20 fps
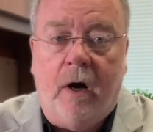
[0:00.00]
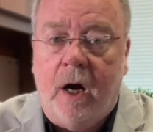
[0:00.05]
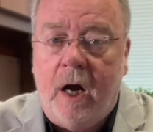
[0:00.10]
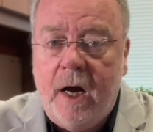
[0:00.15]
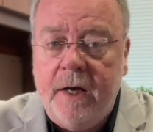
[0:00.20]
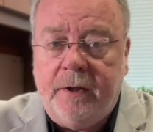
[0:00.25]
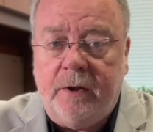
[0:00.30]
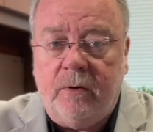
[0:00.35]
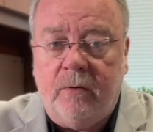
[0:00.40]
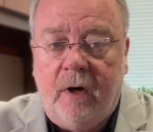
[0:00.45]

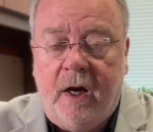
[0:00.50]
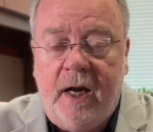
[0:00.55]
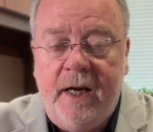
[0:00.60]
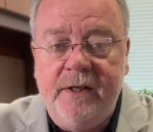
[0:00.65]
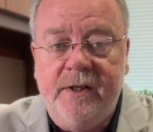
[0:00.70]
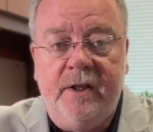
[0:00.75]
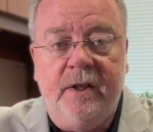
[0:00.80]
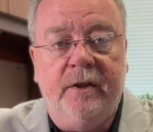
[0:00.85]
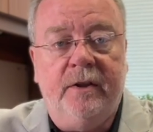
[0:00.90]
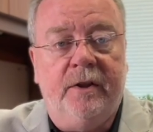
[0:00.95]

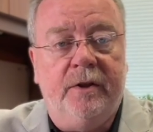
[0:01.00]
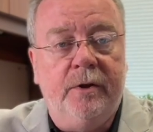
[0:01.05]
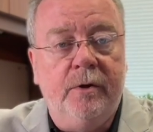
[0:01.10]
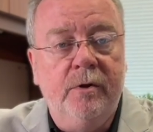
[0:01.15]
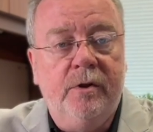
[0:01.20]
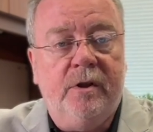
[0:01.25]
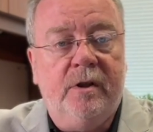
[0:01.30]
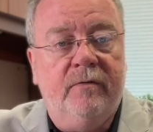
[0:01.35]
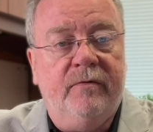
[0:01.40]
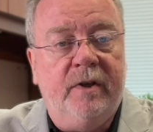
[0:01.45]
authorizing the
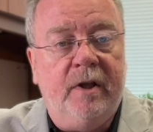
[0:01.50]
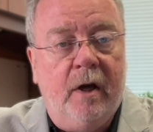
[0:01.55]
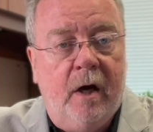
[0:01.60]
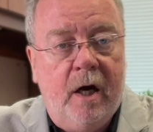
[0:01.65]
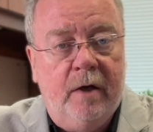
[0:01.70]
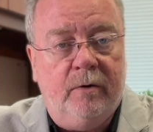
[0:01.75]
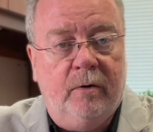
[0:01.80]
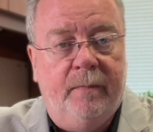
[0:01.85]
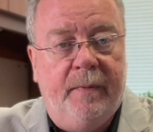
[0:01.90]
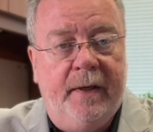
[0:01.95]
use of the
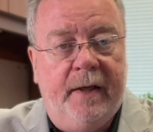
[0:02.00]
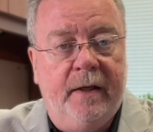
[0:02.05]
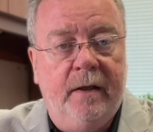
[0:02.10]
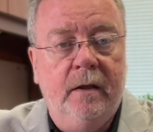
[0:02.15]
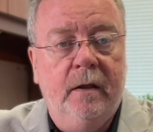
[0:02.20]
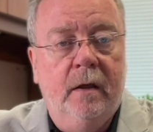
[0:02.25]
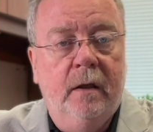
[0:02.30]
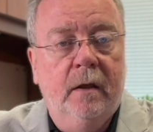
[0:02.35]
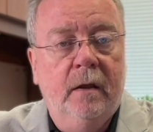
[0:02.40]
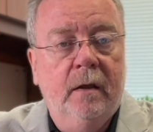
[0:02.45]

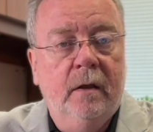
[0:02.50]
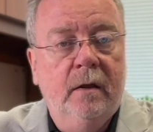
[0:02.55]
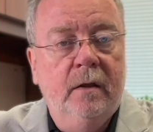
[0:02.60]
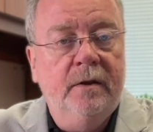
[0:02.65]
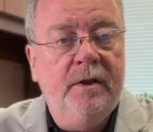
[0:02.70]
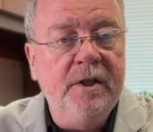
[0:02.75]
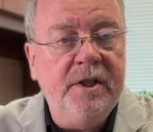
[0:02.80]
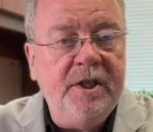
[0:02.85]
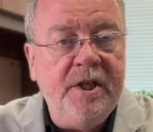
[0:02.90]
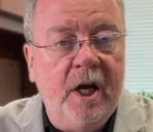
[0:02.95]
Autopen
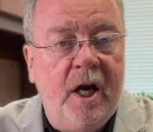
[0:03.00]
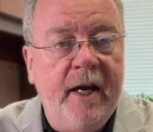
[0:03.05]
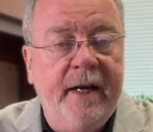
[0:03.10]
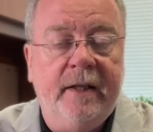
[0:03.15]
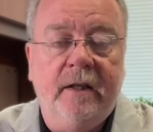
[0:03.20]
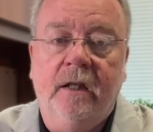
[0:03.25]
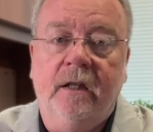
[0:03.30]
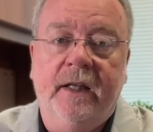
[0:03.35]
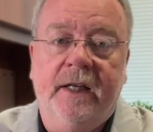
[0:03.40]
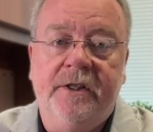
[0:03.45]
to
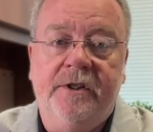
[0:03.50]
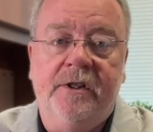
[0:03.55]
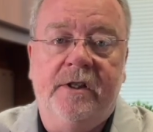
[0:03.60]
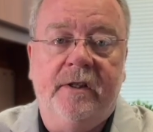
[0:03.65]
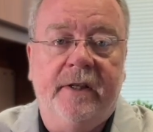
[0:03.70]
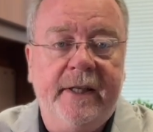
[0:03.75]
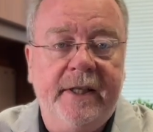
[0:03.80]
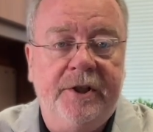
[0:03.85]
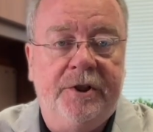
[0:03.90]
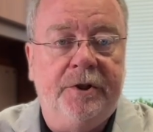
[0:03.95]
sign the
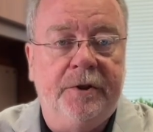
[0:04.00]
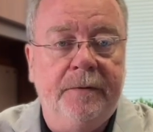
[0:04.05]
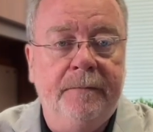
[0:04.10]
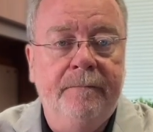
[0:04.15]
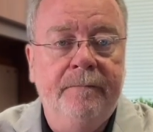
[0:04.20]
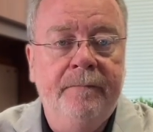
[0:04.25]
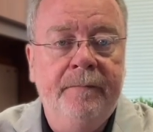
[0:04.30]
legislation.